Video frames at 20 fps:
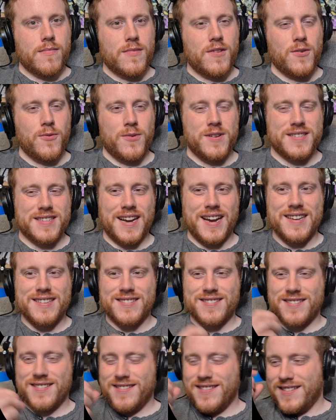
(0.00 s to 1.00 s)
Oh, his
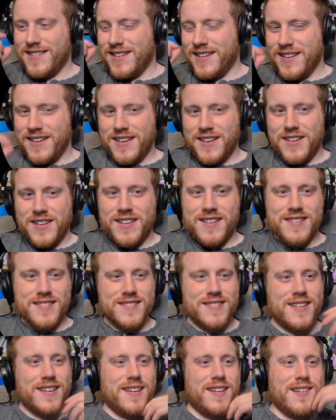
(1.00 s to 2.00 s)
eyes.
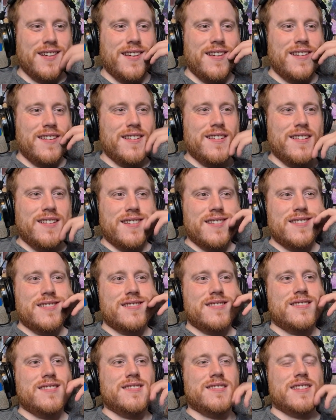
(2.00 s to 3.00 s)
Is
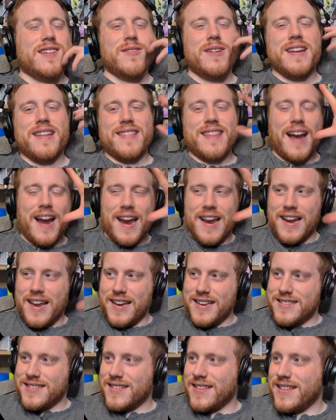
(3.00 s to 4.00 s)
it when it
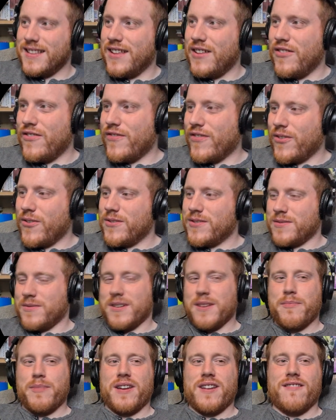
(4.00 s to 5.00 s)
dilates that the other, or is it
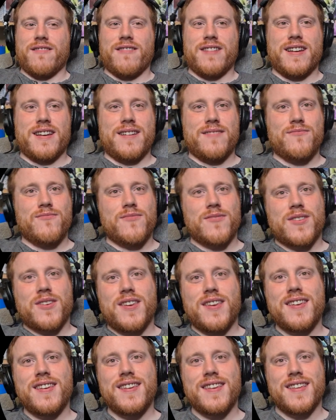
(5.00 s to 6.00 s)
when the bigger in it?
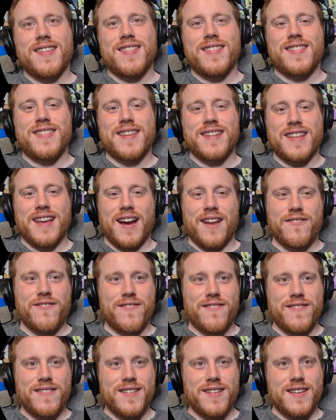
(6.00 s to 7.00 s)
Did the eye?
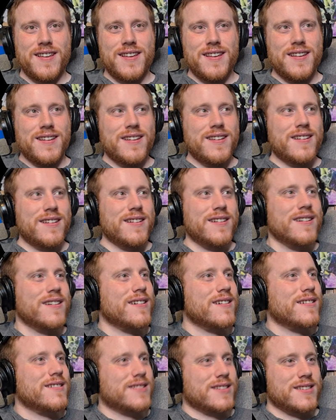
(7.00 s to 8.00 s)

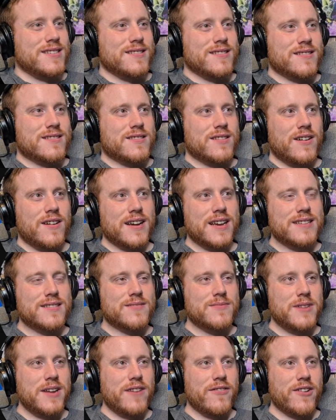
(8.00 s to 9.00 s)
Oh, Jesus. So, I
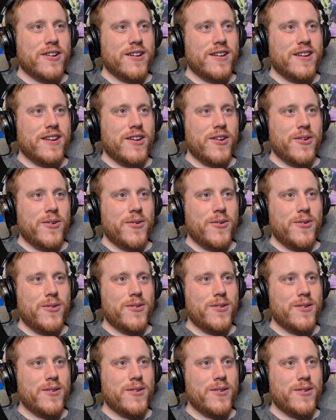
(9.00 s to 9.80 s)
guess we're never going to know.